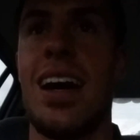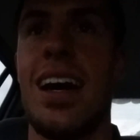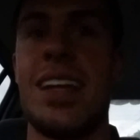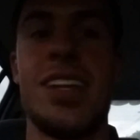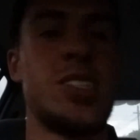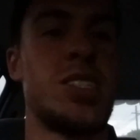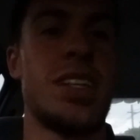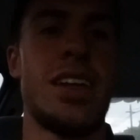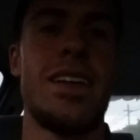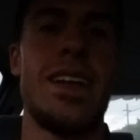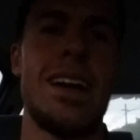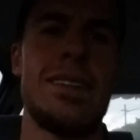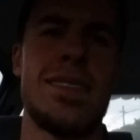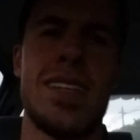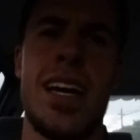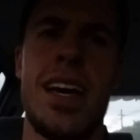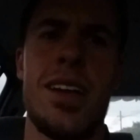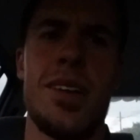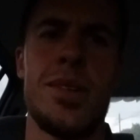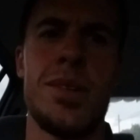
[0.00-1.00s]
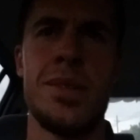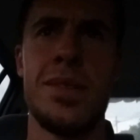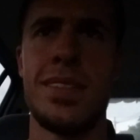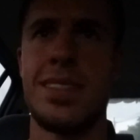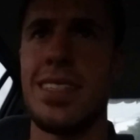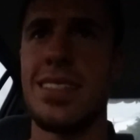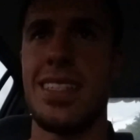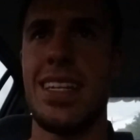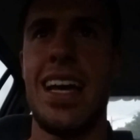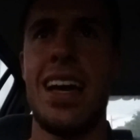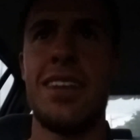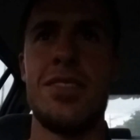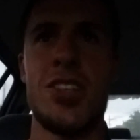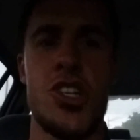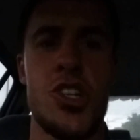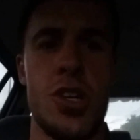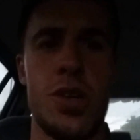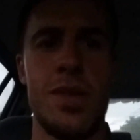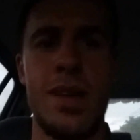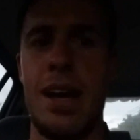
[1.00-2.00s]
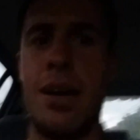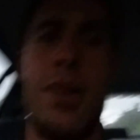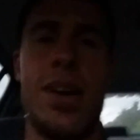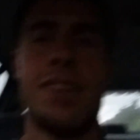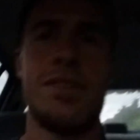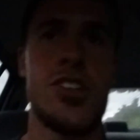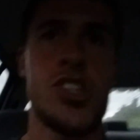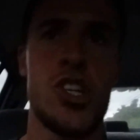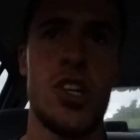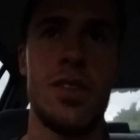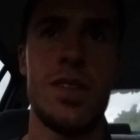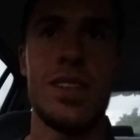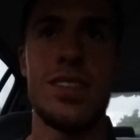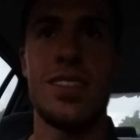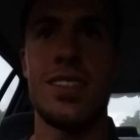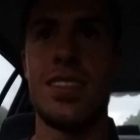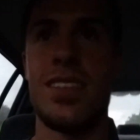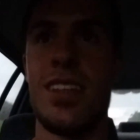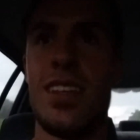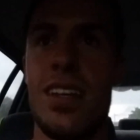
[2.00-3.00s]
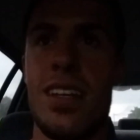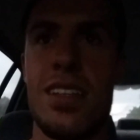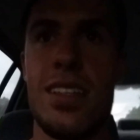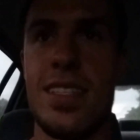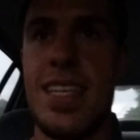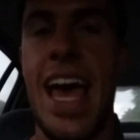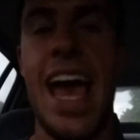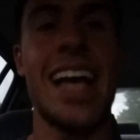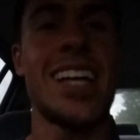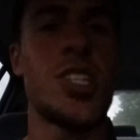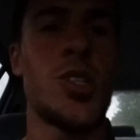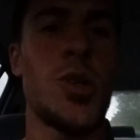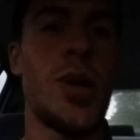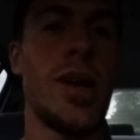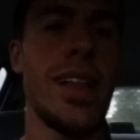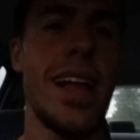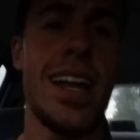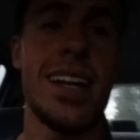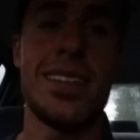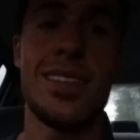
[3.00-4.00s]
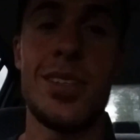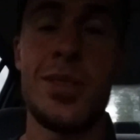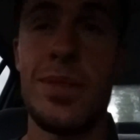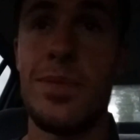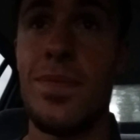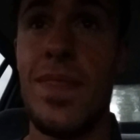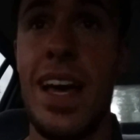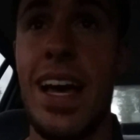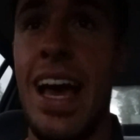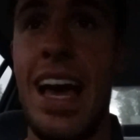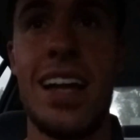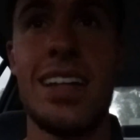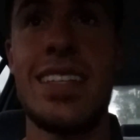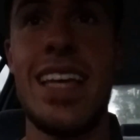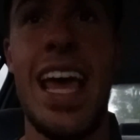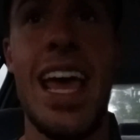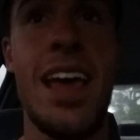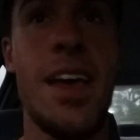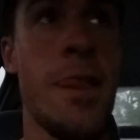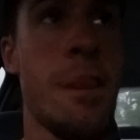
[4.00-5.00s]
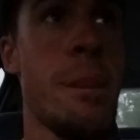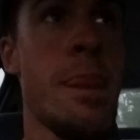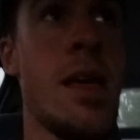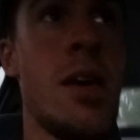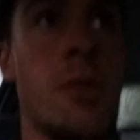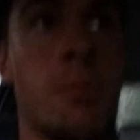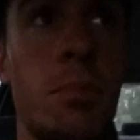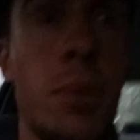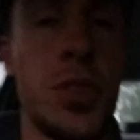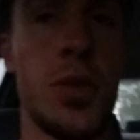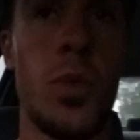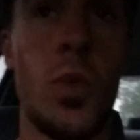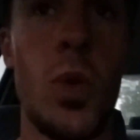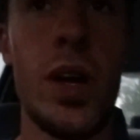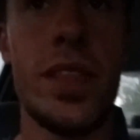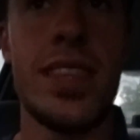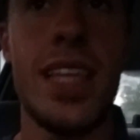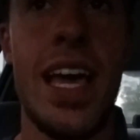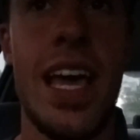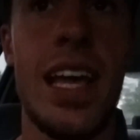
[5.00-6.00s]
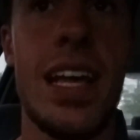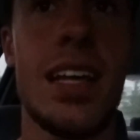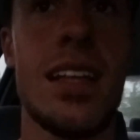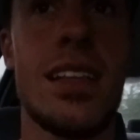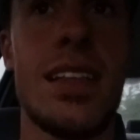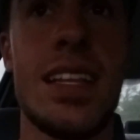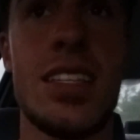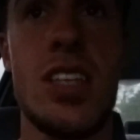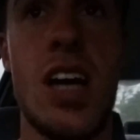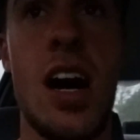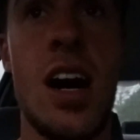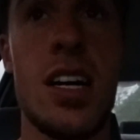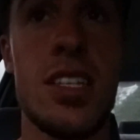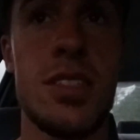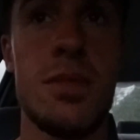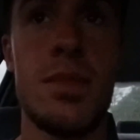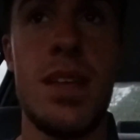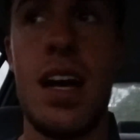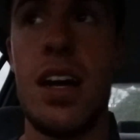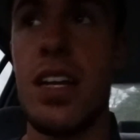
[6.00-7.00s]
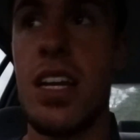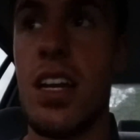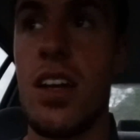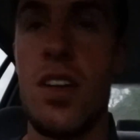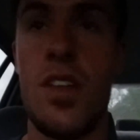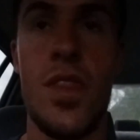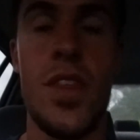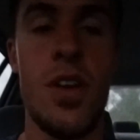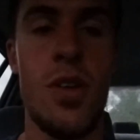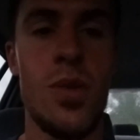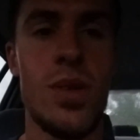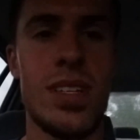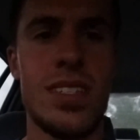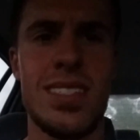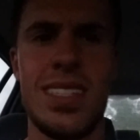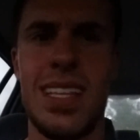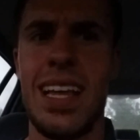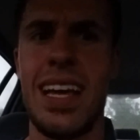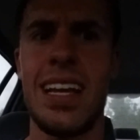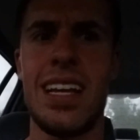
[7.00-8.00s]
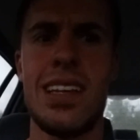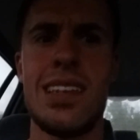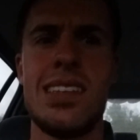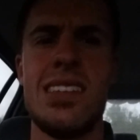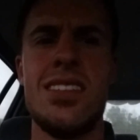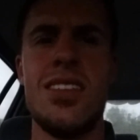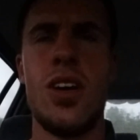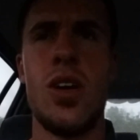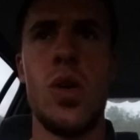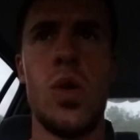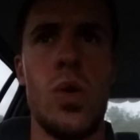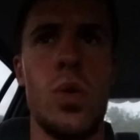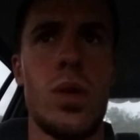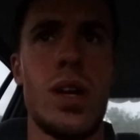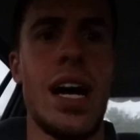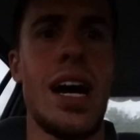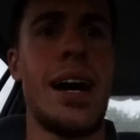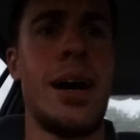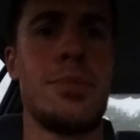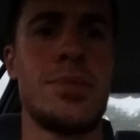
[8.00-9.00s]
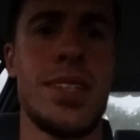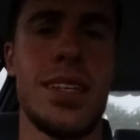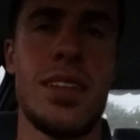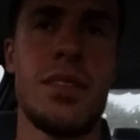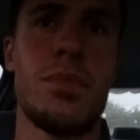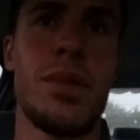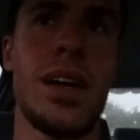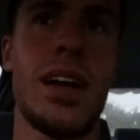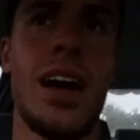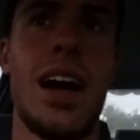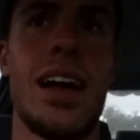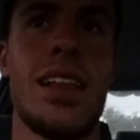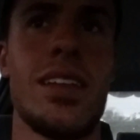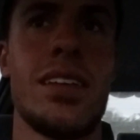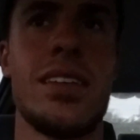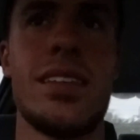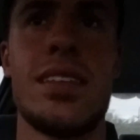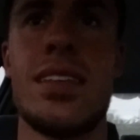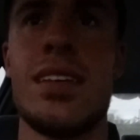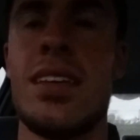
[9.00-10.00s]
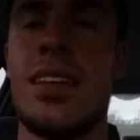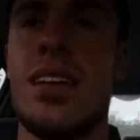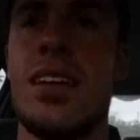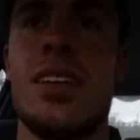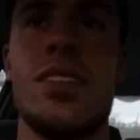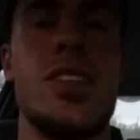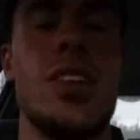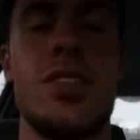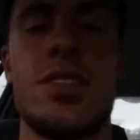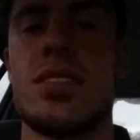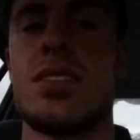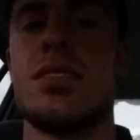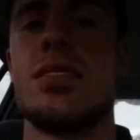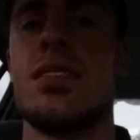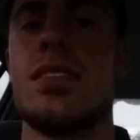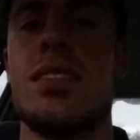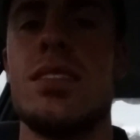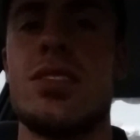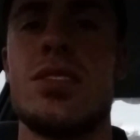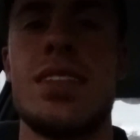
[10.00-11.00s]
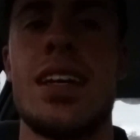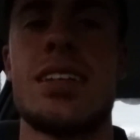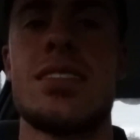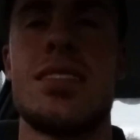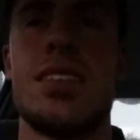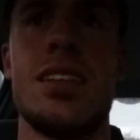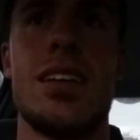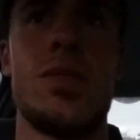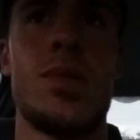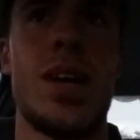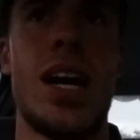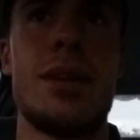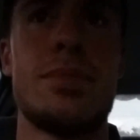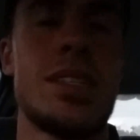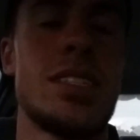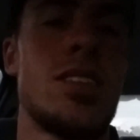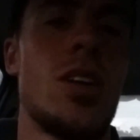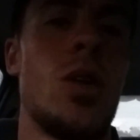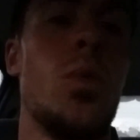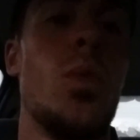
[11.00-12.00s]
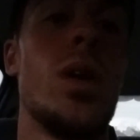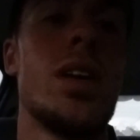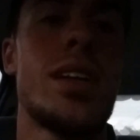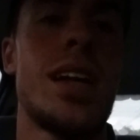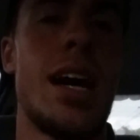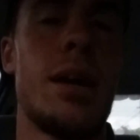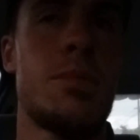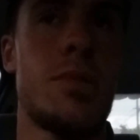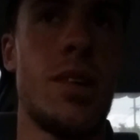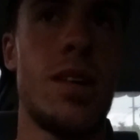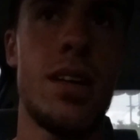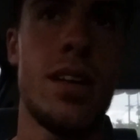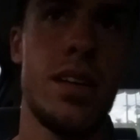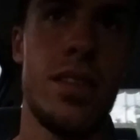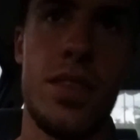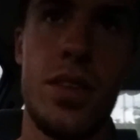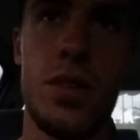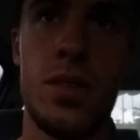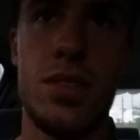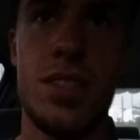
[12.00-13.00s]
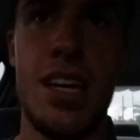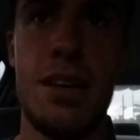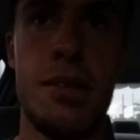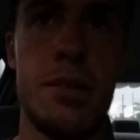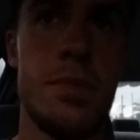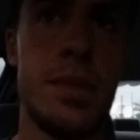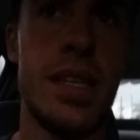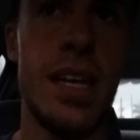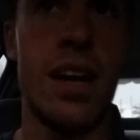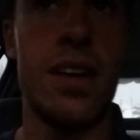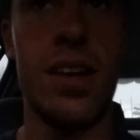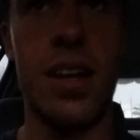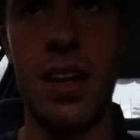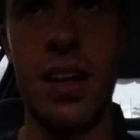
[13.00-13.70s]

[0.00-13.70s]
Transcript: It doesn't even have title, doesn't have insurance. I don't have insurance. The tags are all out of date. But the one thing that's awesome down here, there is no cops on the Big Island. There's next to no cops. I saw one cop car the whole time I've been down